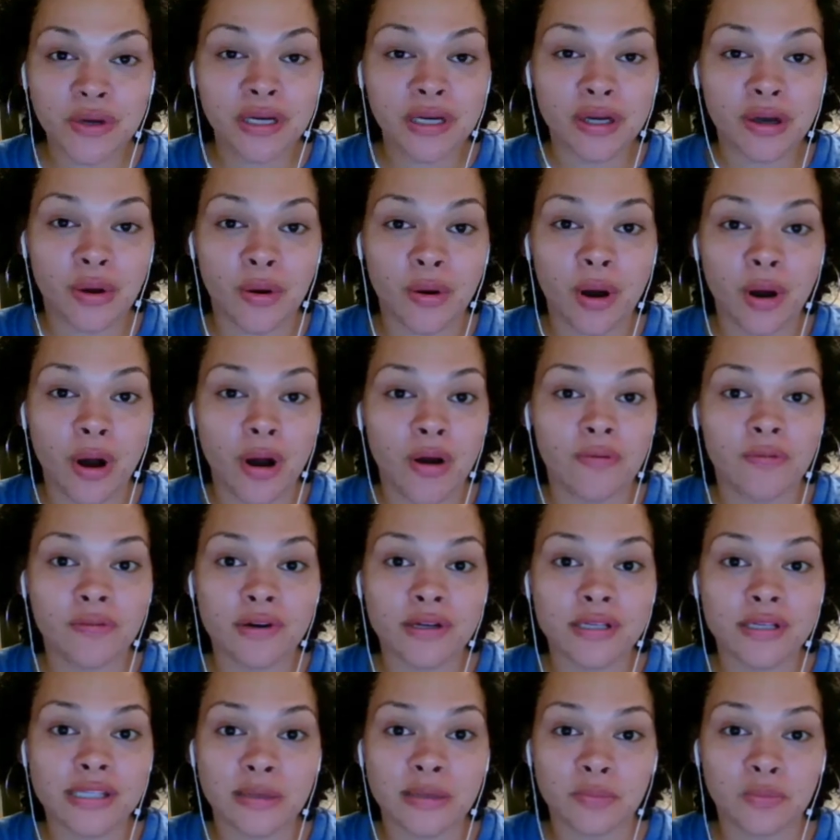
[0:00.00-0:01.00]
going to go
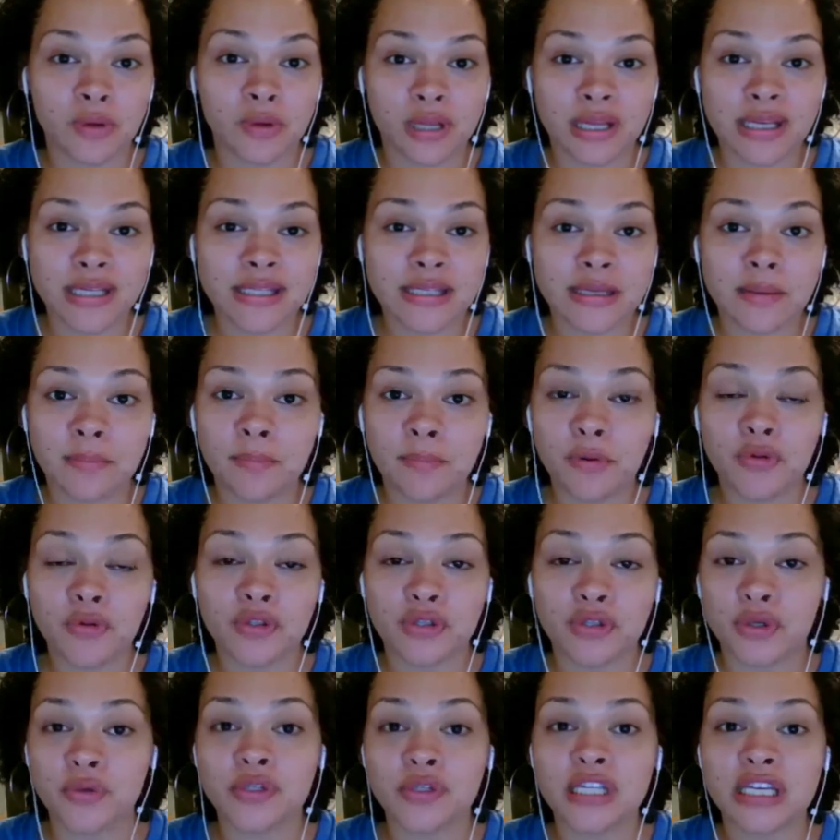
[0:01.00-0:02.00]
over some really simple
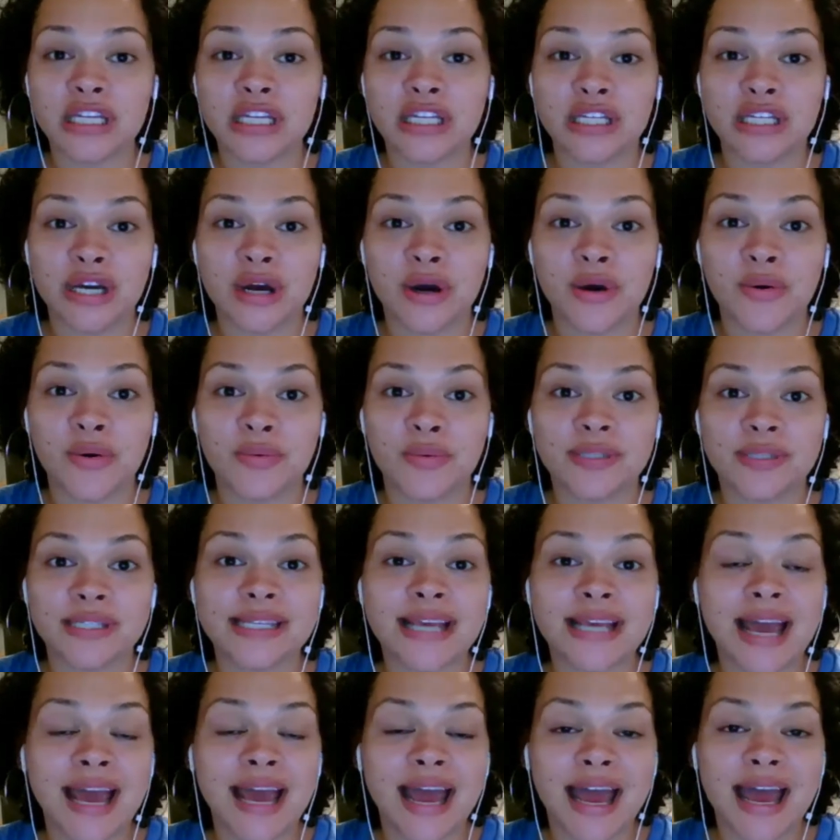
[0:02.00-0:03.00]
do's and
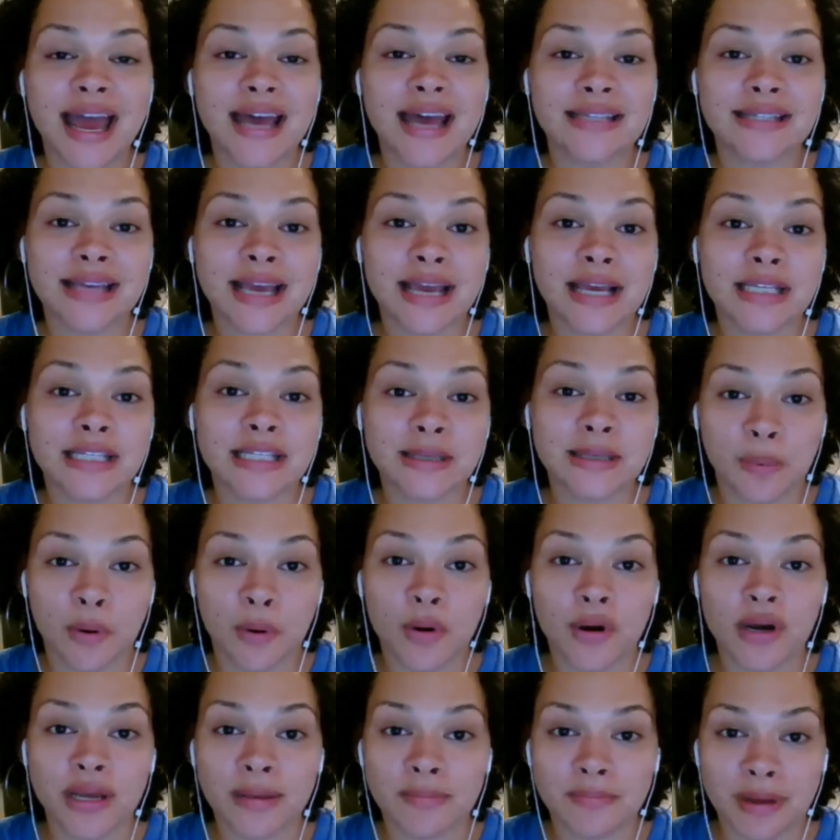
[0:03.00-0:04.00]
don'ts as a
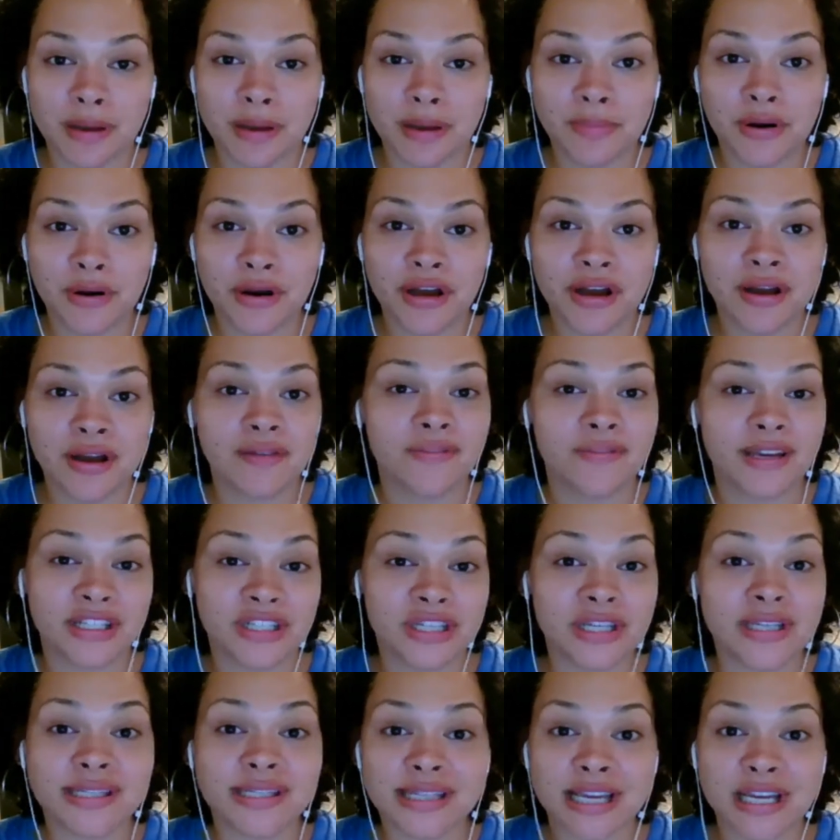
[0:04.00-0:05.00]
supporting member of a
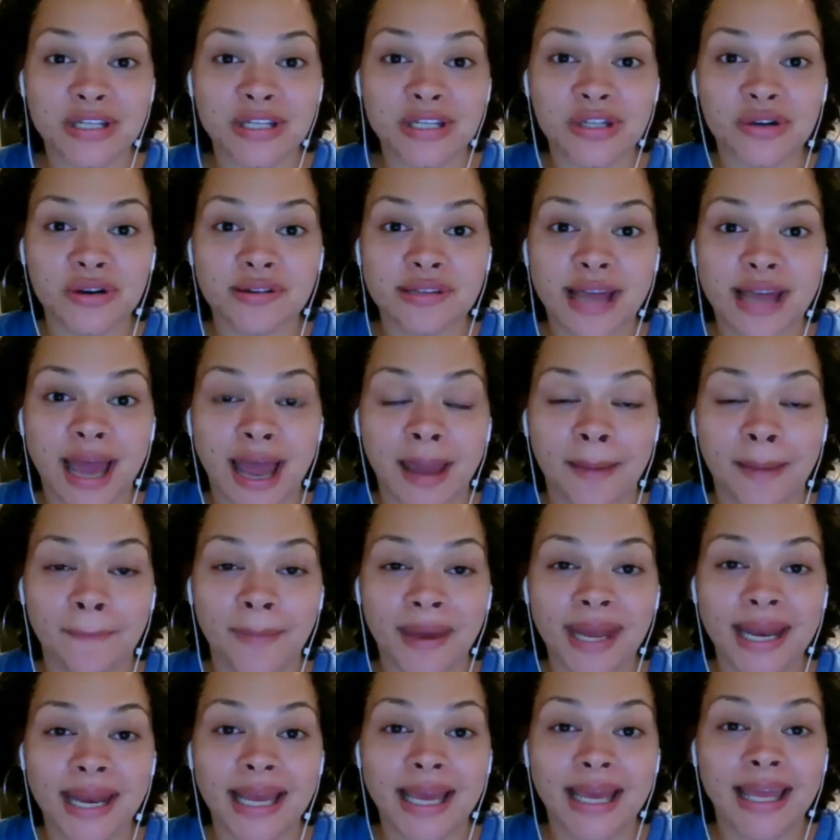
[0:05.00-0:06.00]
gestational
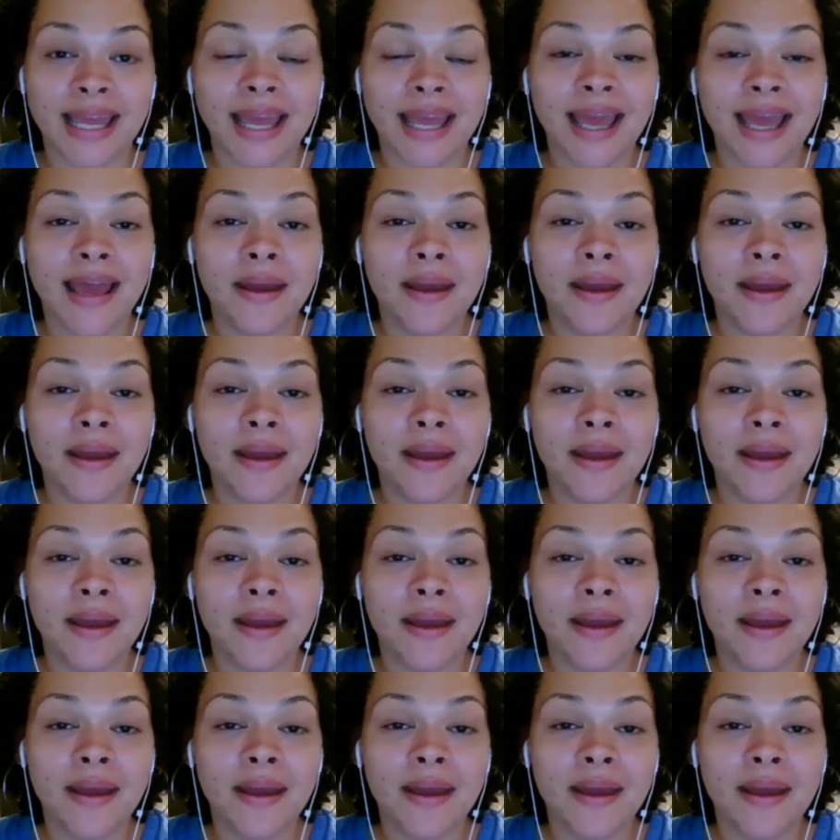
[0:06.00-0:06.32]
diabetic.